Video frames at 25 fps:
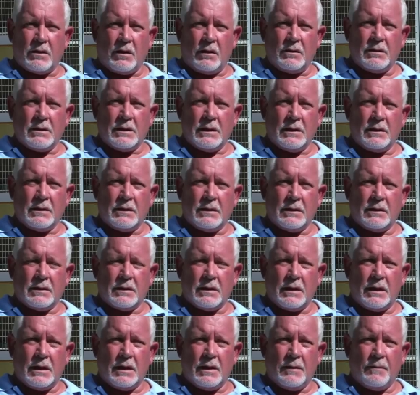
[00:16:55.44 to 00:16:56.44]
content
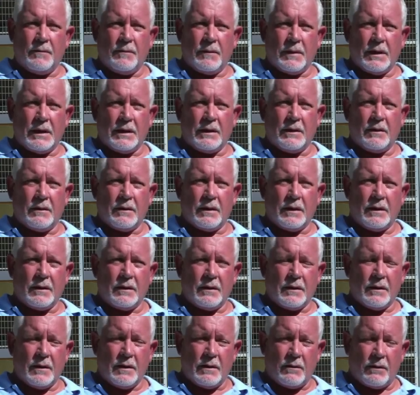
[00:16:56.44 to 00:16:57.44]
in
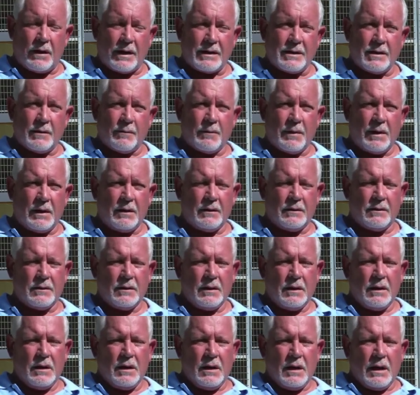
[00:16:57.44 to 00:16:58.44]
the racing pellet,
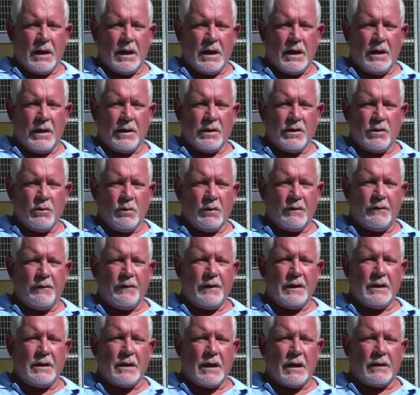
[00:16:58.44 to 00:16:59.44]
you would
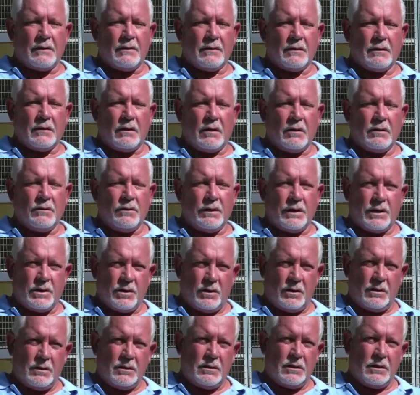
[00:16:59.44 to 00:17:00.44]
feed that on
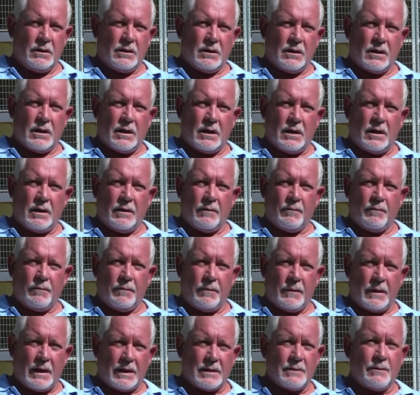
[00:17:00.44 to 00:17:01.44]
return,
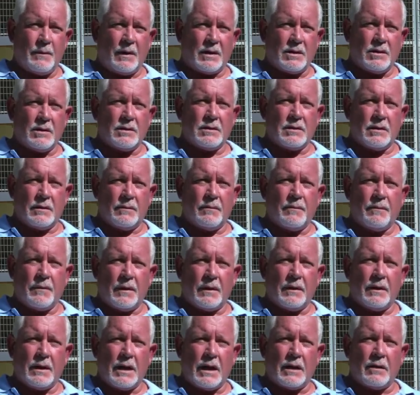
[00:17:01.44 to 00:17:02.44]
as much as
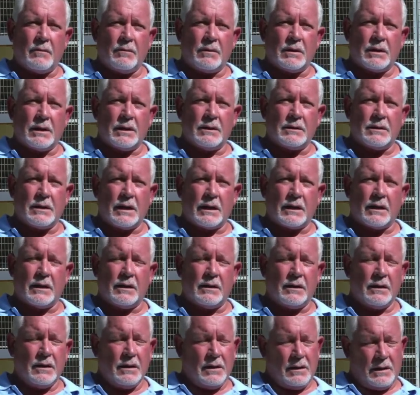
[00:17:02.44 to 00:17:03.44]
the animal can take
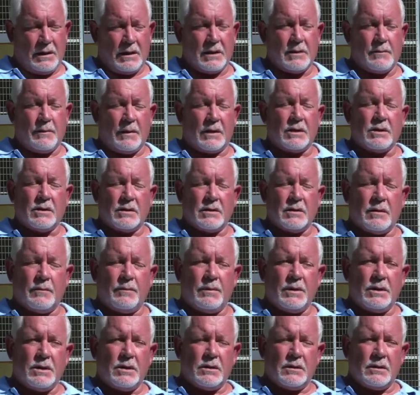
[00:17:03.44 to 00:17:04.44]
in, as much the
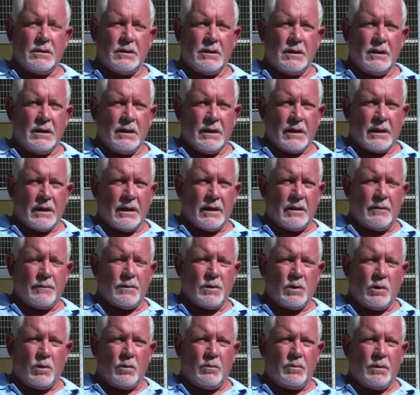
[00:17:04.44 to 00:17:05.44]
pigeon can
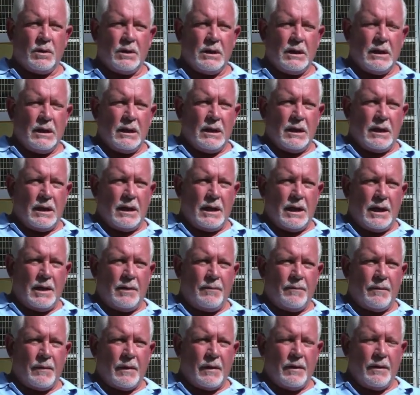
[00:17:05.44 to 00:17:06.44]
absorb.
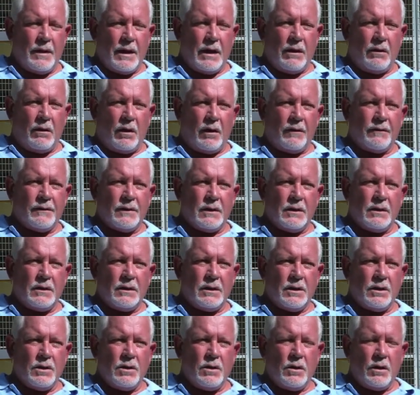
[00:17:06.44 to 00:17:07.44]
Thereafter,
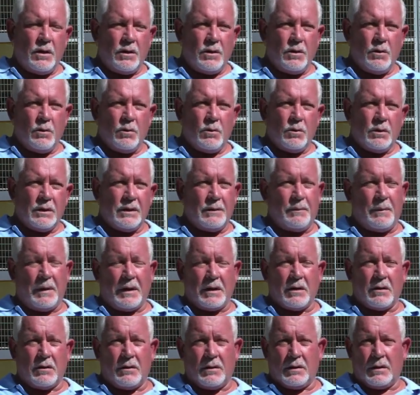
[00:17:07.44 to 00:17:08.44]
you
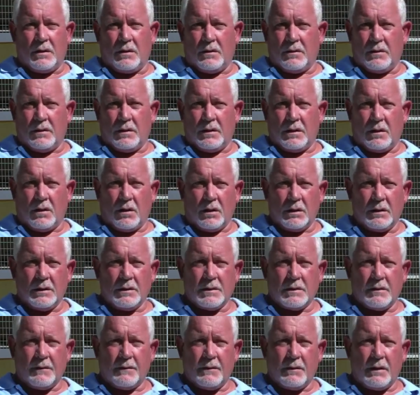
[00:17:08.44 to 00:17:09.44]
depending on the
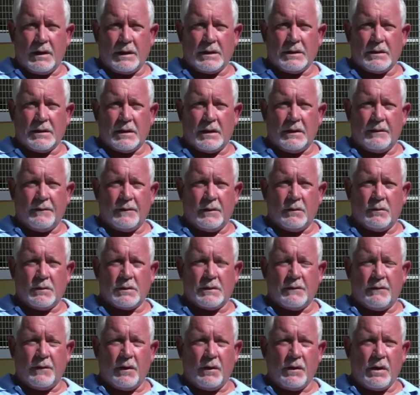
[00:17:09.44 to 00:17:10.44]
hardness of the race, if it
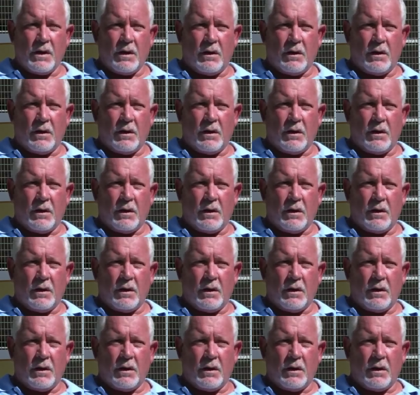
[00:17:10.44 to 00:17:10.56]
was a very